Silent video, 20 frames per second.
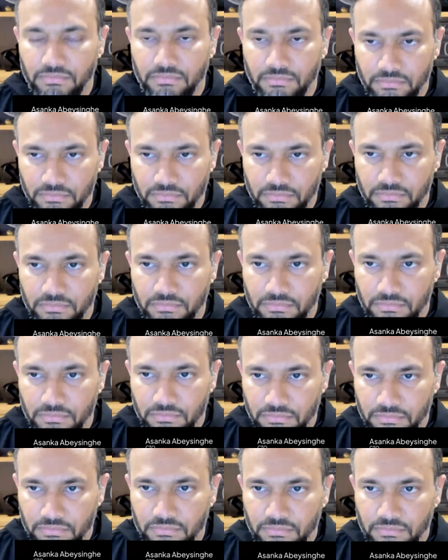
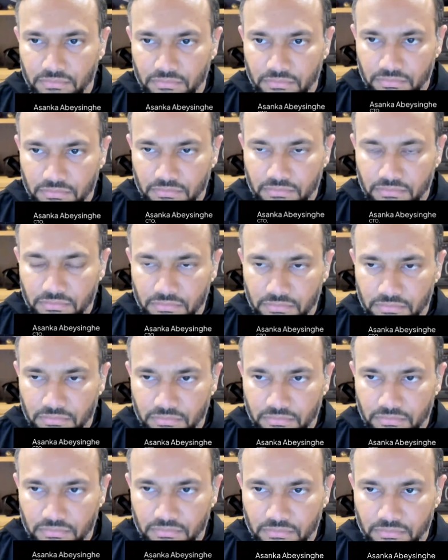
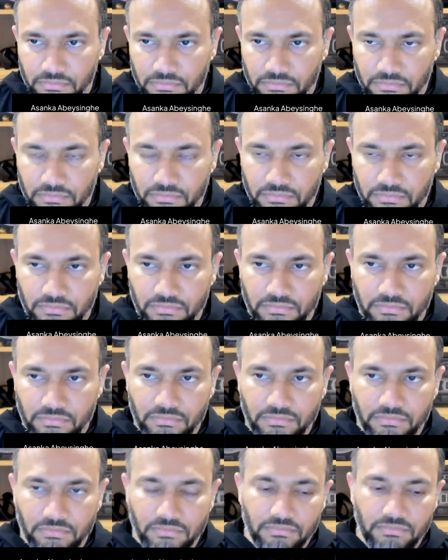
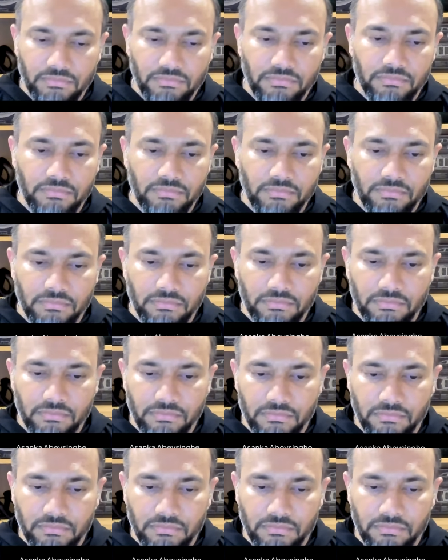[no speech]